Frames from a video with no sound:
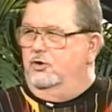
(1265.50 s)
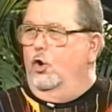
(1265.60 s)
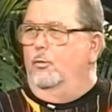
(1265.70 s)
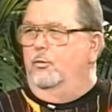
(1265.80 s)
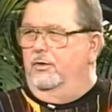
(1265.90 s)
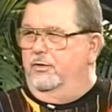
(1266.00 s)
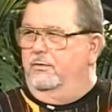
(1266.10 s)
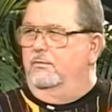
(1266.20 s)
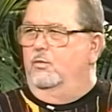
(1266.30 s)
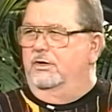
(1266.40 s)
cope
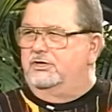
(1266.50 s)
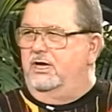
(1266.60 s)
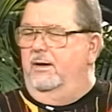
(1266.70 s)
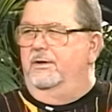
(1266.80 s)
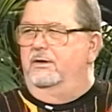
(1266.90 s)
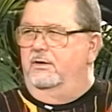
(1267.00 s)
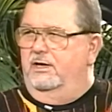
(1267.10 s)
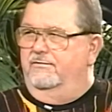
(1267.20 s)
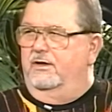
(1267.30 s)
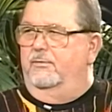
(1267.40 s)
with what's coming
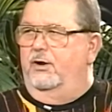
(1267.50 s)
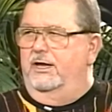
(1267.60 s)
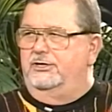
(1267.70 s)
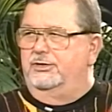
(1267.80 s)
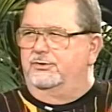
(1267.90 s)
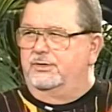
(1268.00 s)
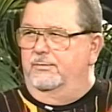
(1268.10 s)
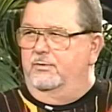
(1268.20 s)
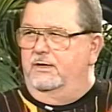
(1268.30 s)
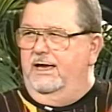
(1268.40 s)
if LeBron shows
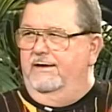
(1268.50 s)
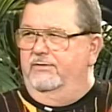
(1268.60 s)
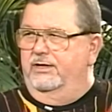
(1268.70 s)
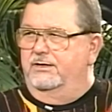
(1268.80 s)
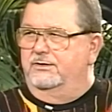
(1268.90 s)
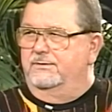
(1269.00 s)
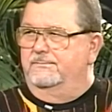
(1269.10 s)
up with the Cavaliers.